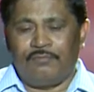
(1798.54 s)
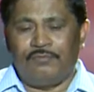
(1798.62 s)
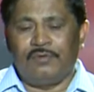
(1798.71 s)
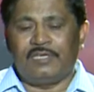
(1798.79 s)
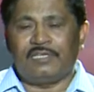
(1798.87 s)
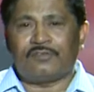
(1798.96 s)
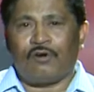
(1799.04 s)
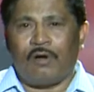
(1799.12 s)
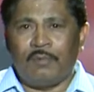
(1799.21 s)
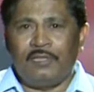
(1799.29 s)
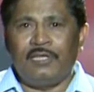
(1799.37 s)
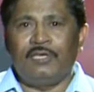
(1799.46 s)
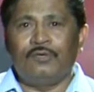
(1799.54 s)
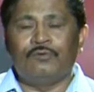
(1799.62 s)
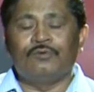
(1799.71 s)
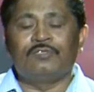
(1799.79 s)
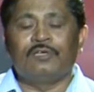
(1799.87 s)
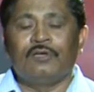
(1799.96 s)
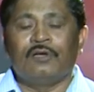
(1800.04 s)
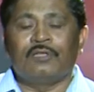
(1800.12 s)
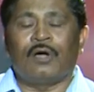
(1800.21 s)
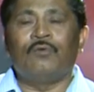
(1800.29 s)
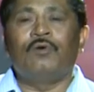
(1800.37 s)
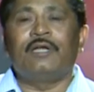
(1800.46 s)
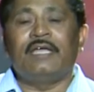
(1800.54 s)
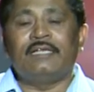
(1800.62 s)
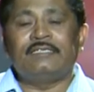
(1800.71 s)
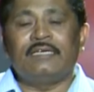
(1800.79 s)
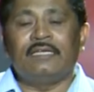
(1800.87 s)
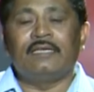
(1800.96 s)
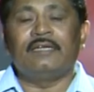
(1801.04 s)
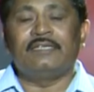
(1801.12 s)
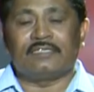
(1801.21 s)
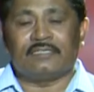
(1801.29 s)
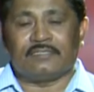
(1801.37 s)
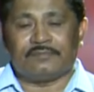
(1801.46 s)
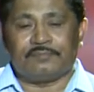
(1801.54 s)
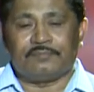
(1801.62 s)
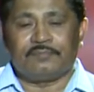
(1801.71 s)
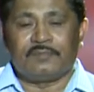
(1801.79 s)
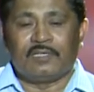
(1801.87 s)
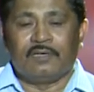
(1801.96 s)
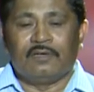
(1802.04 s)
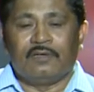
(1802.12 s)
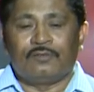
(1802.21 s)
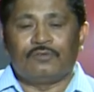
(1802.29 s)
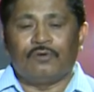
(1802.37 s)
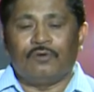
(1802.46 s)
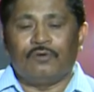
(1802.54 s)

which is commonly used nowadays in a research. So,